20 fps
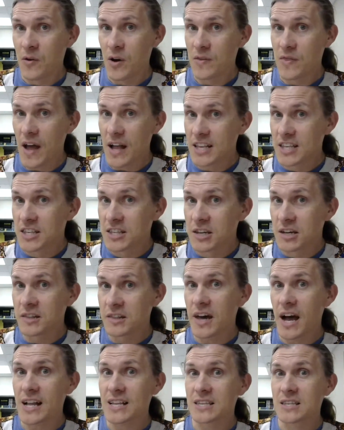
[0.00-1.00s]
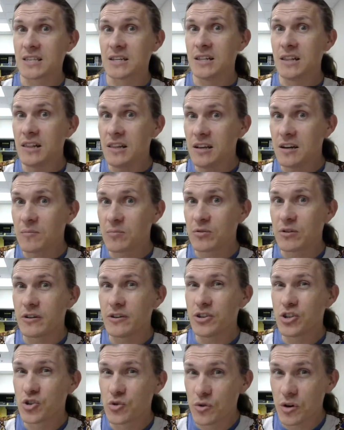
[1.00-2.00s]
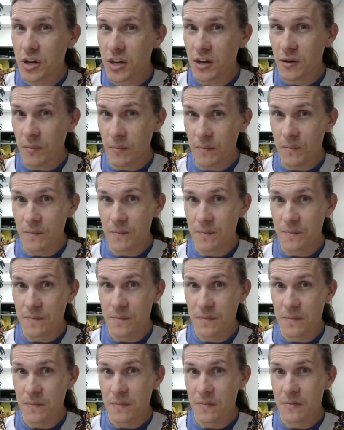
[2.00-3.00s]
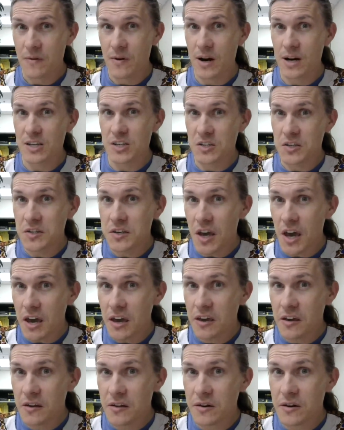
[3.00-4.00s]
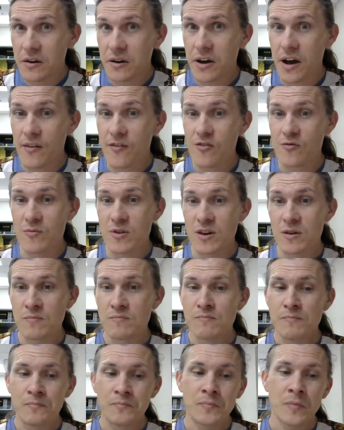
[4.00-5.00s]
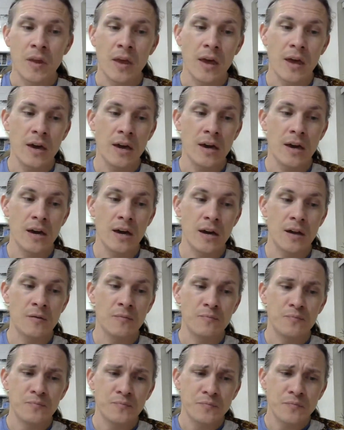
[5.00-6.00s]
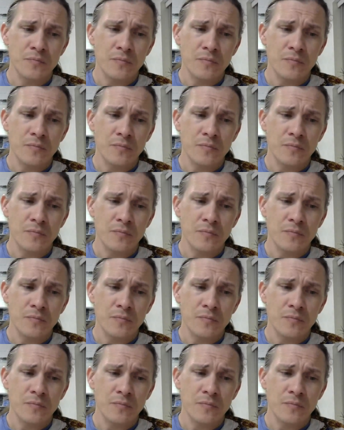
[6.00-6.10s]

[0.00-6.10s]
Right? That's the liberal dream, right? A secular government and